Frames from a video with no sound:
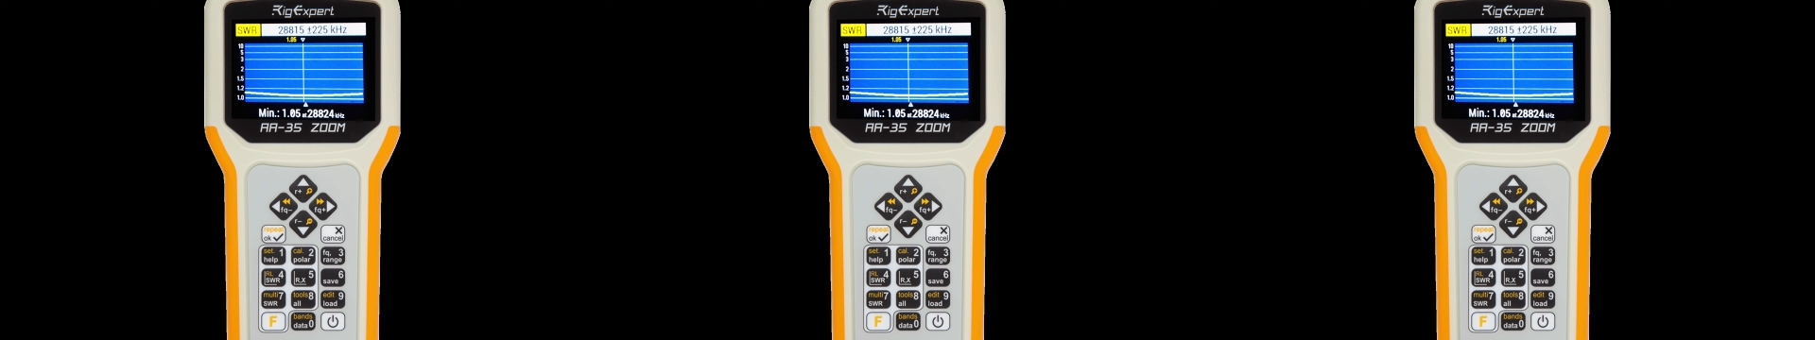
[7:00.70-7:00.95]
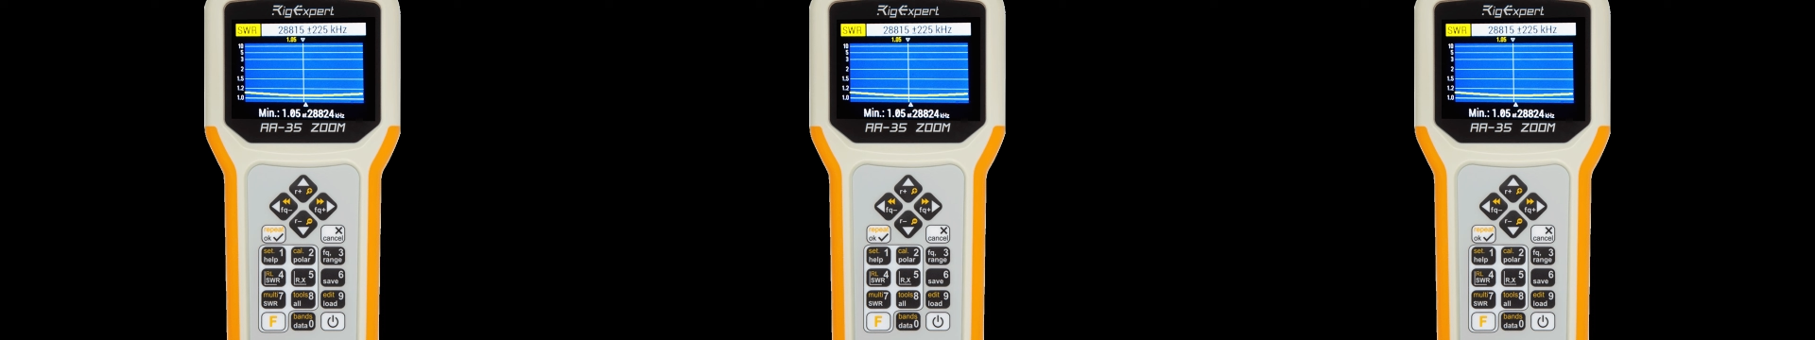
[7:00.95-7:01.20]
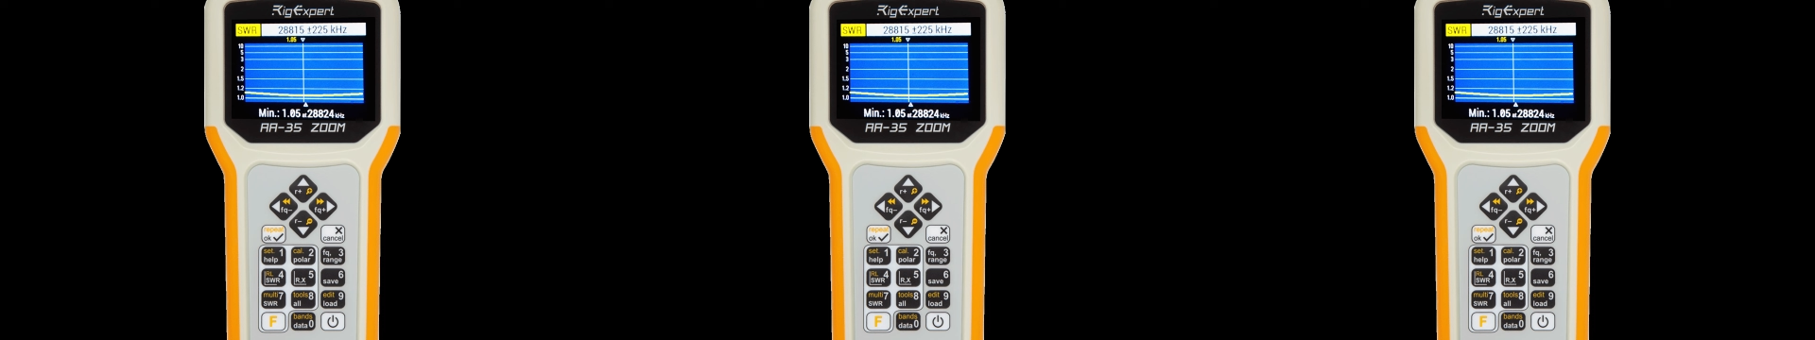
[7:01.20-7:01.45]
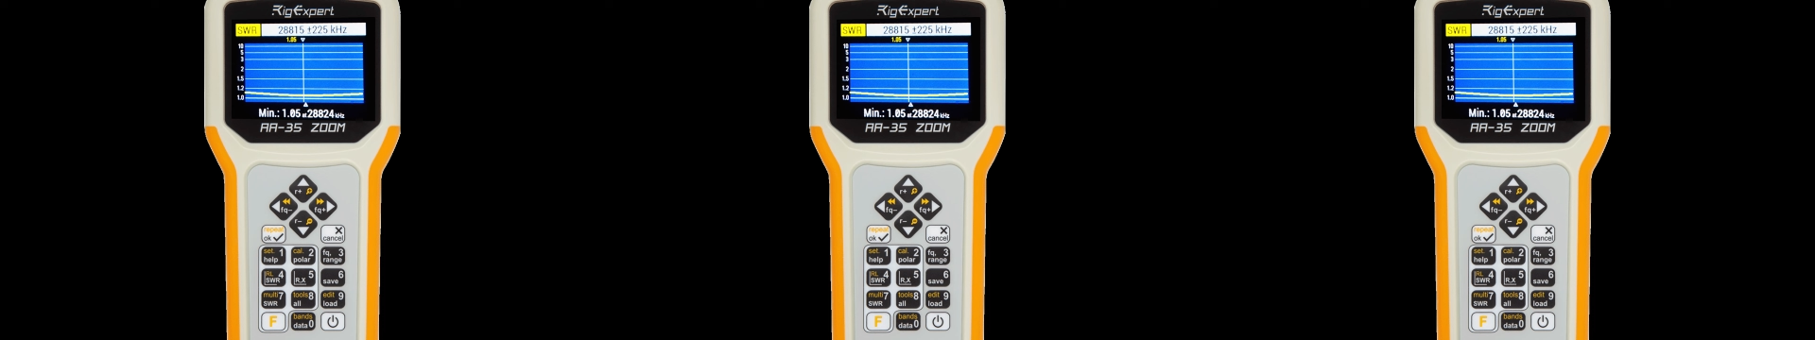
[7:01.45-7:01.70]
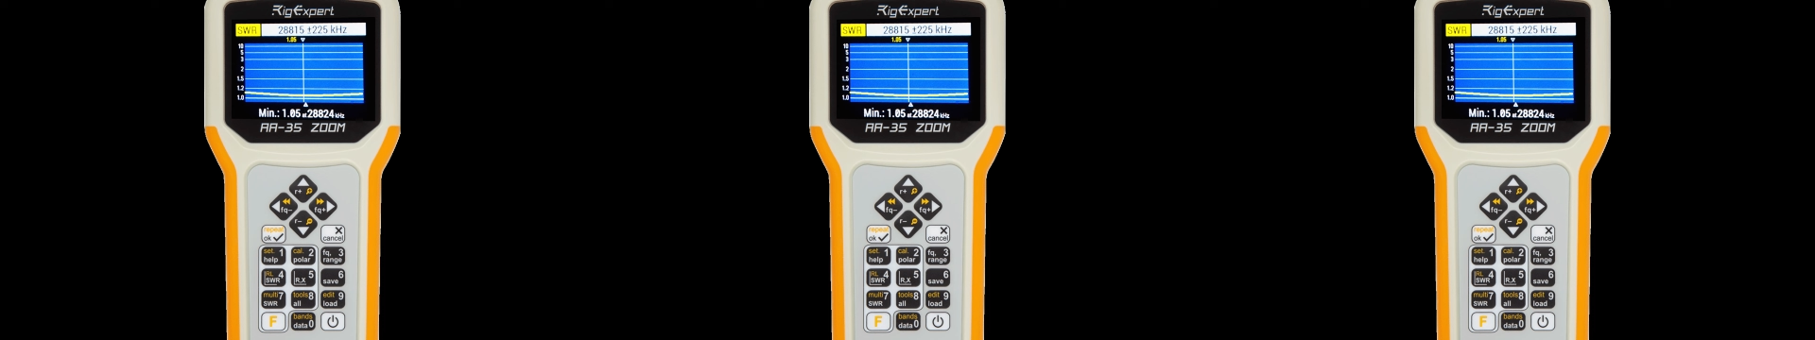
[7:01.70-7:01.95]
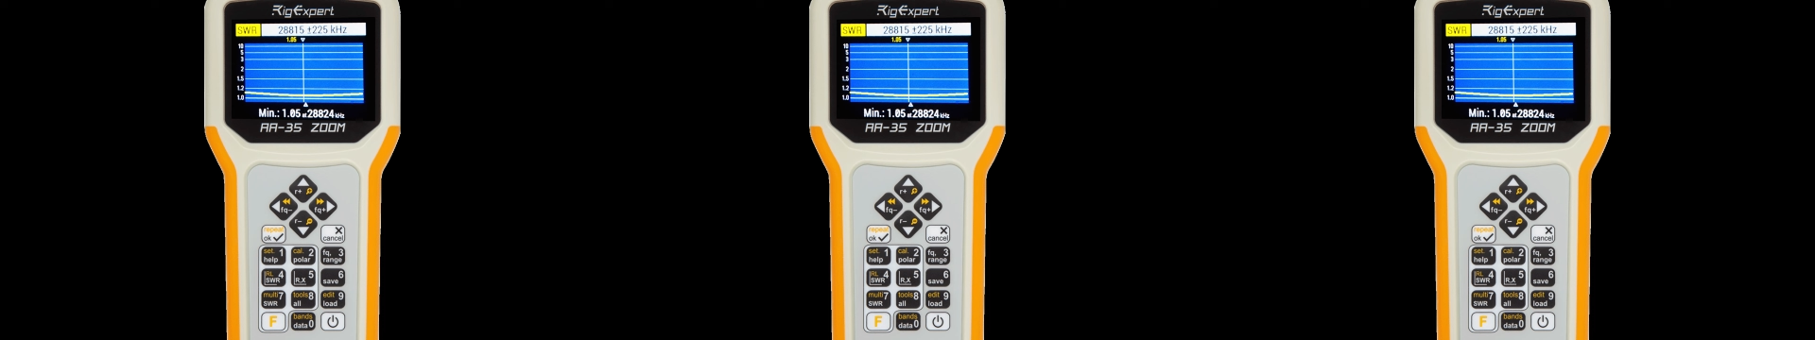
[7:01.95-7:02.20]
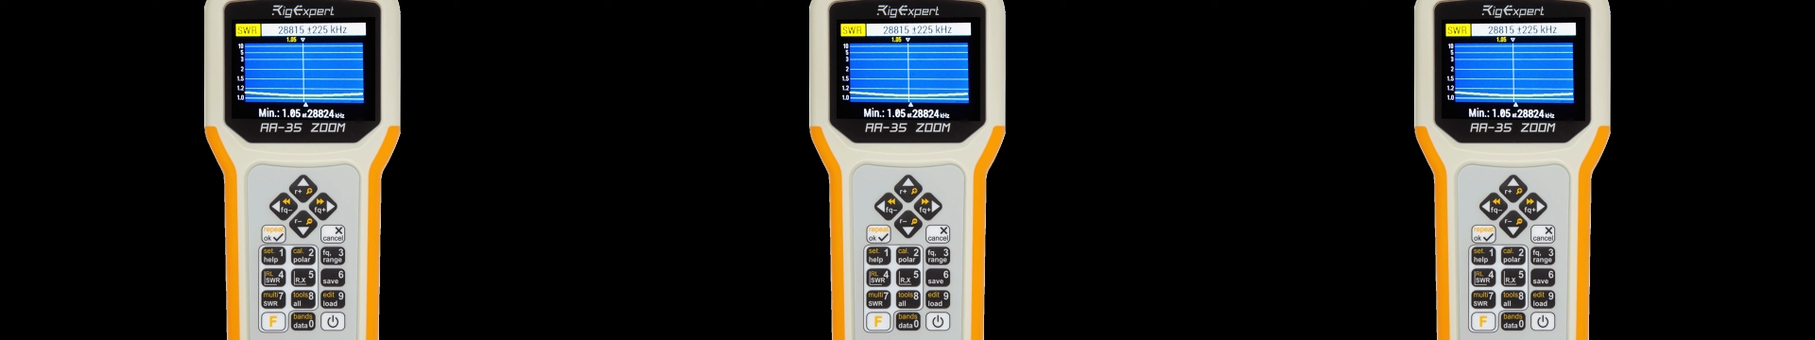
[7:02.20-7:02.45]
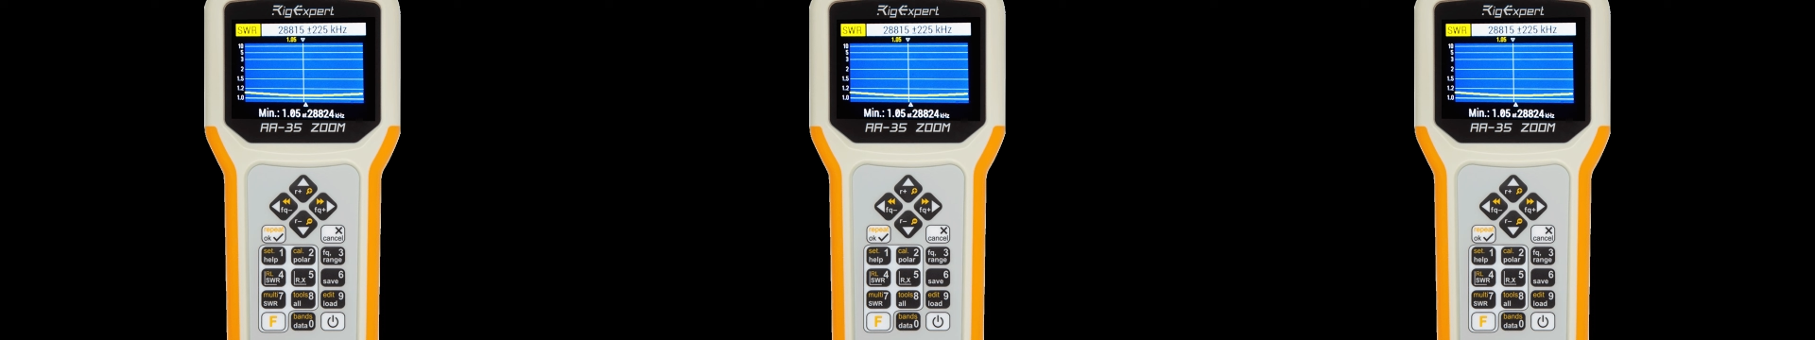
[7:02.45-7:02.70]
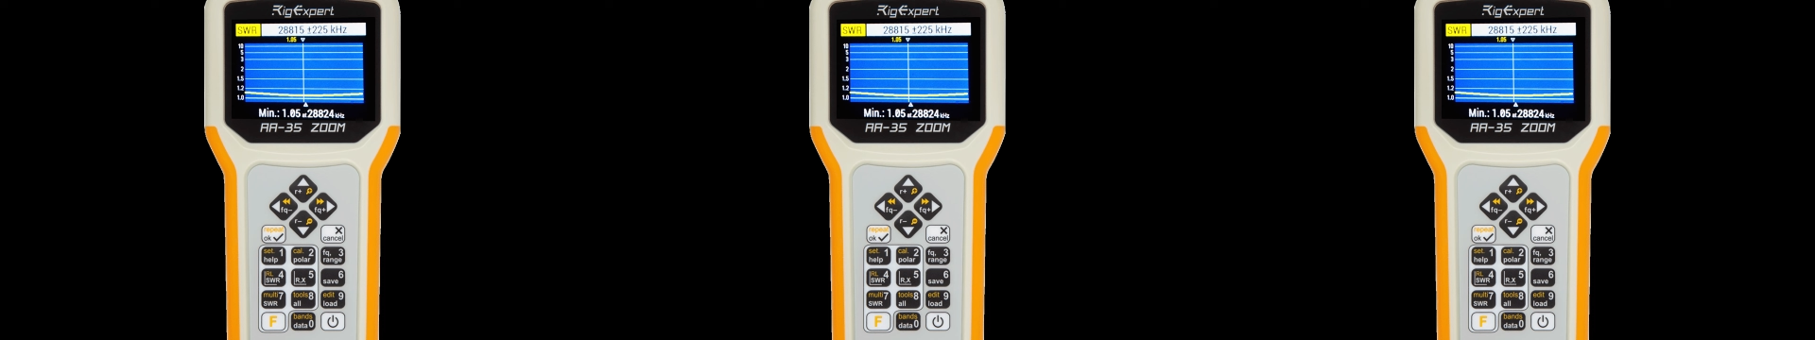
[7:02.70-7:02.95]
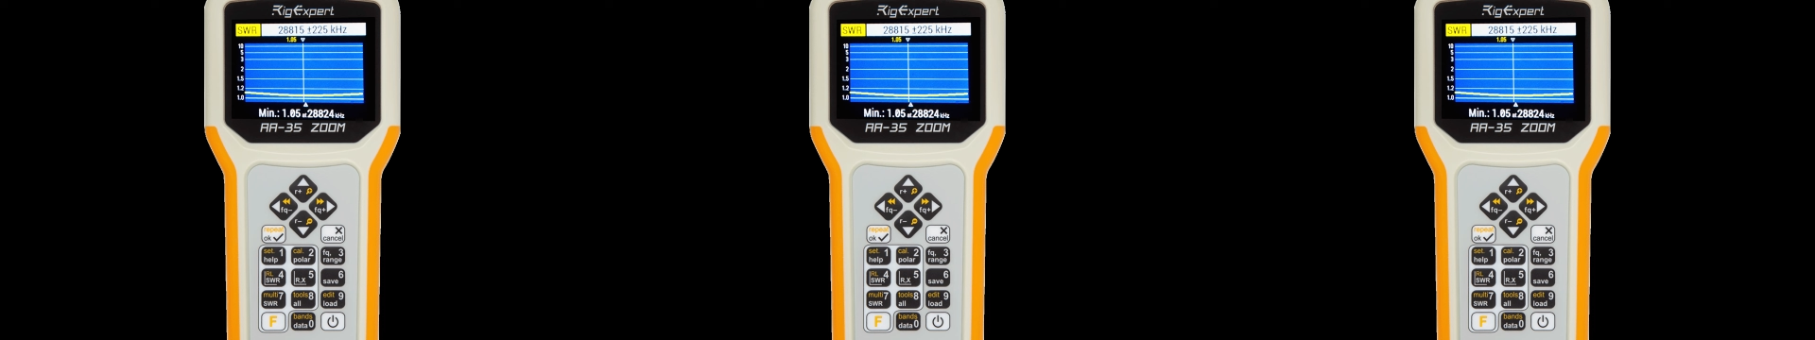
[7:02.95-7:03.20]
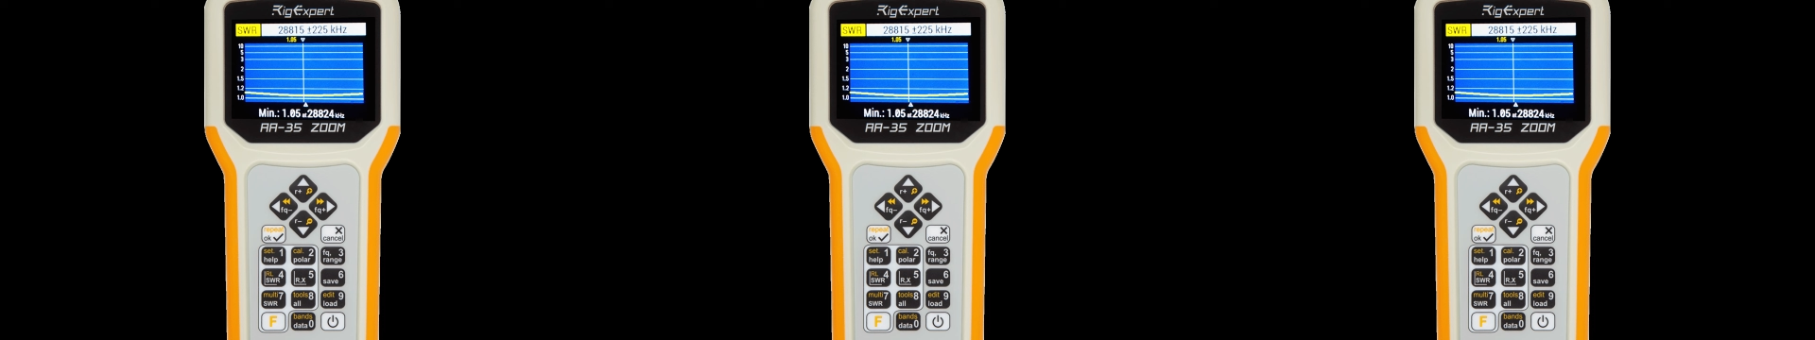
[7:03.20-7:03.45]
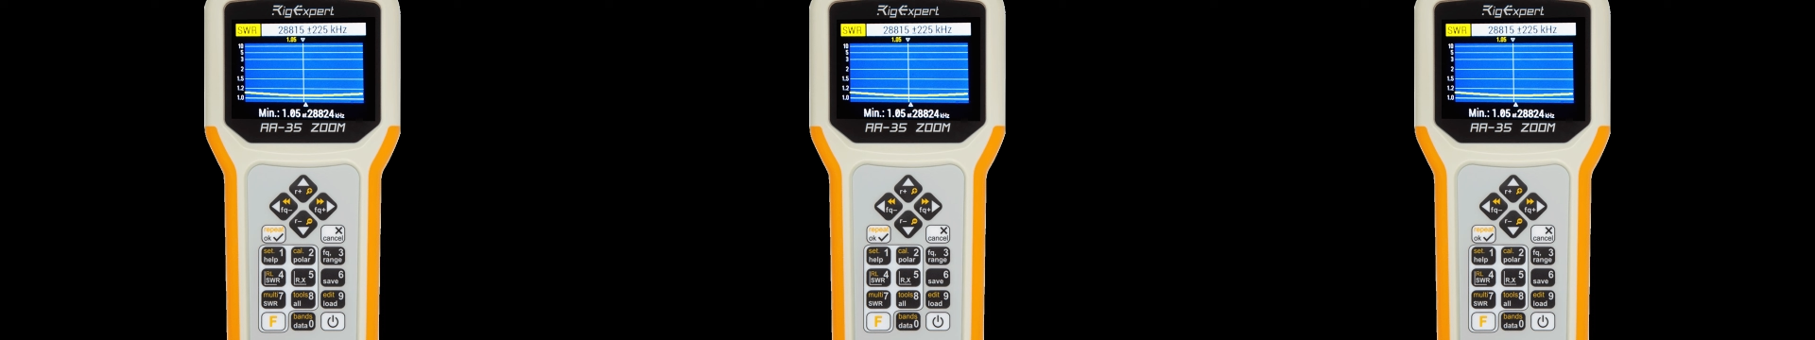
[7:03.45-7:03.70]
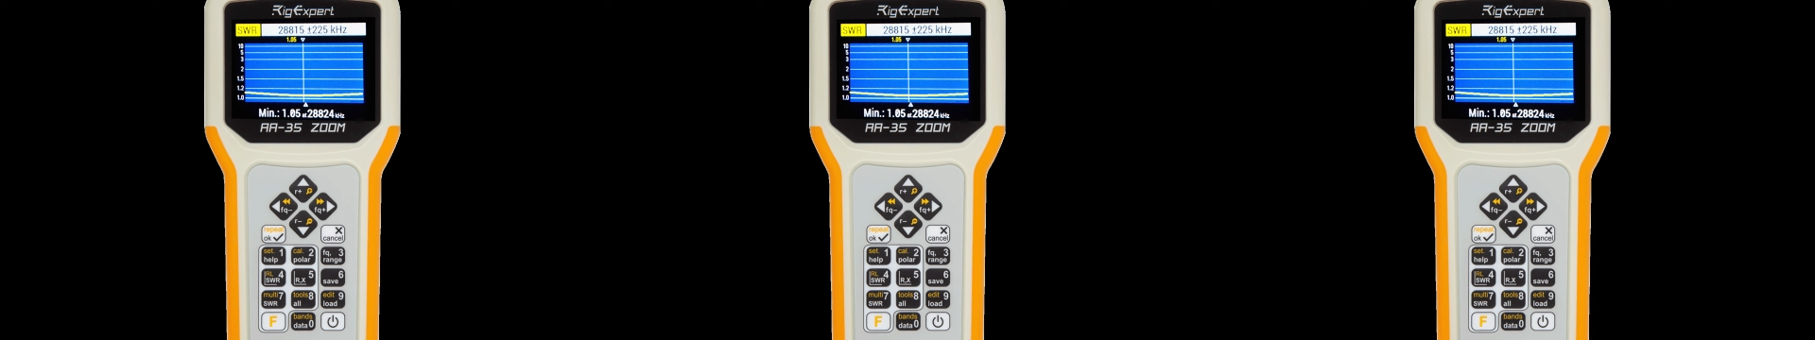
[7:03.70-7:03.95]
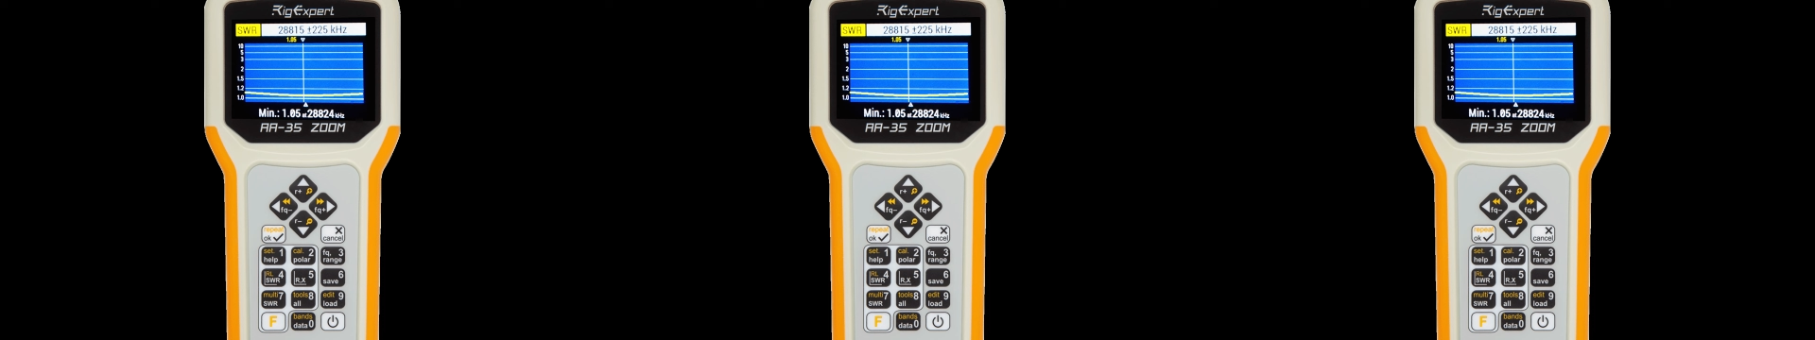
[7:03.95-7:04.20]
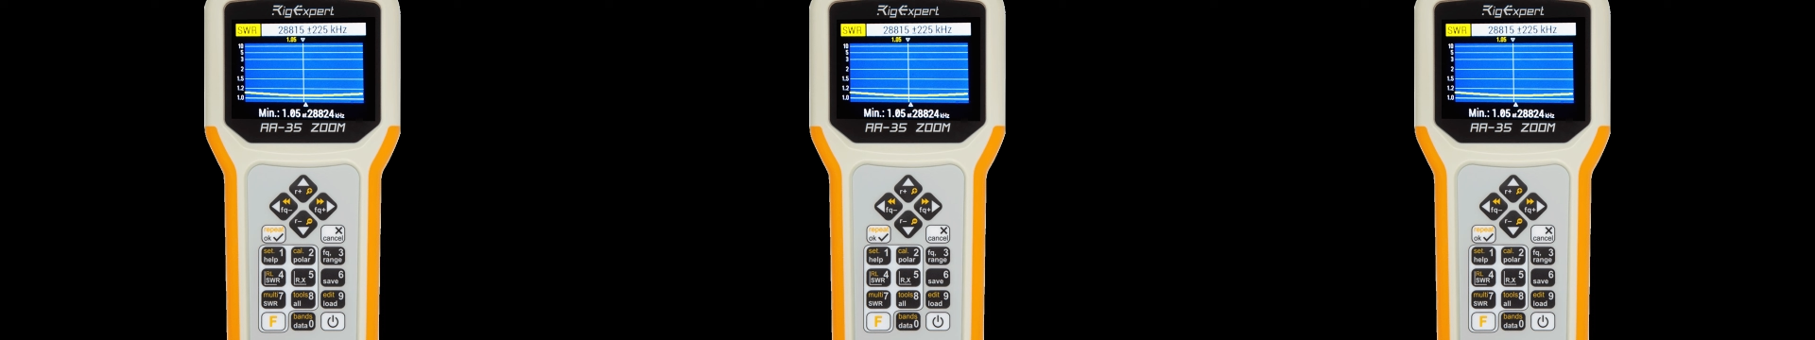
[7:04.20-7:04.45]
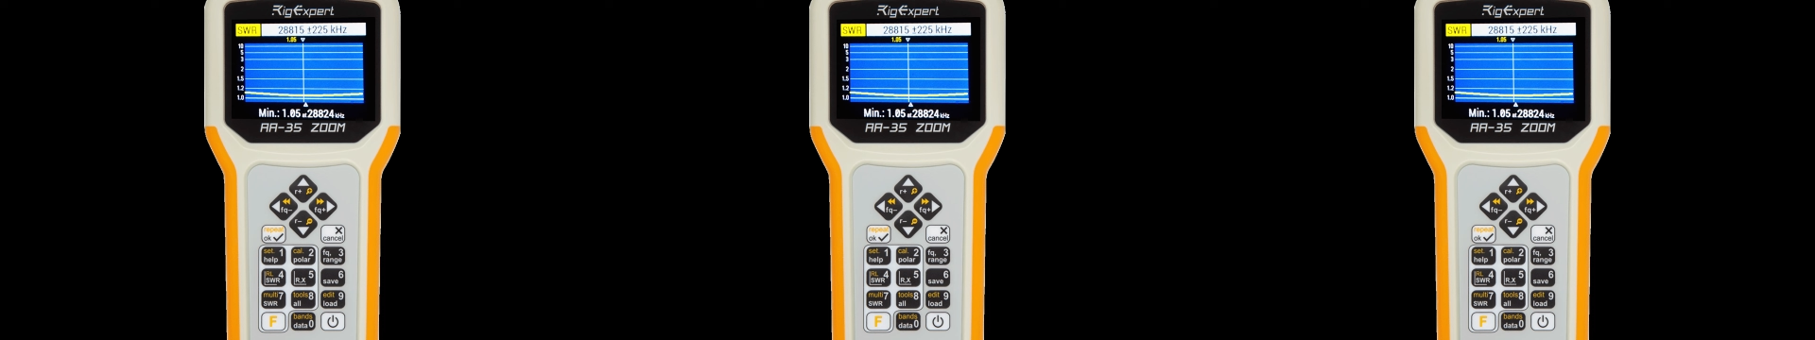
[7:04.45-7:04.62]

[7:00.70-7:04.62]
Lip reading: [unreadable: no face in view]